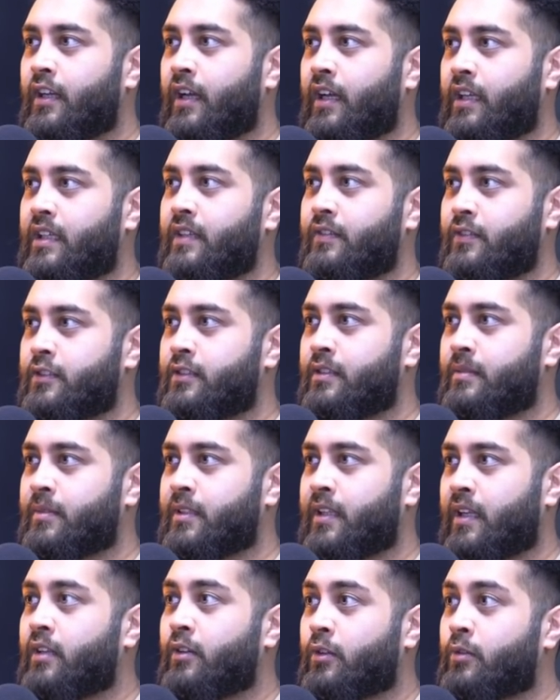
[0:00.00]
and give it to him.
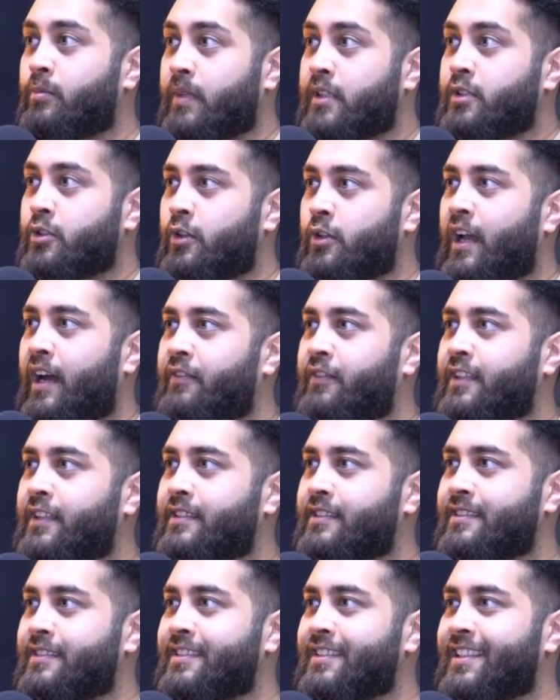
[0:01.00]
He's like, look, make sure you have
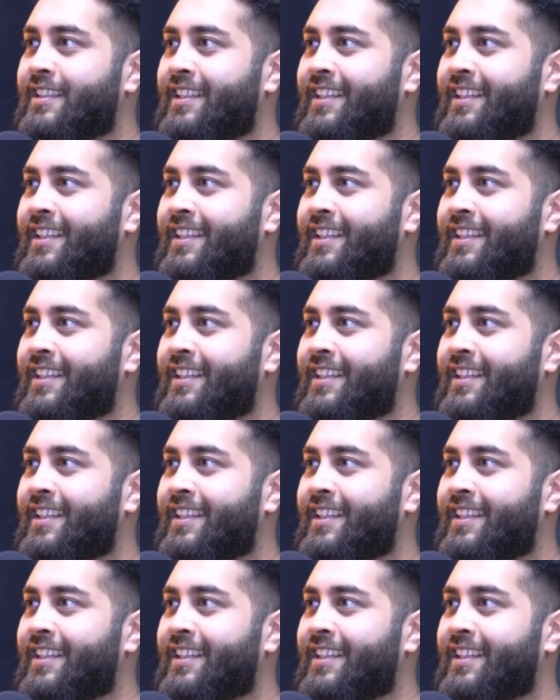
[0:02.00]
this.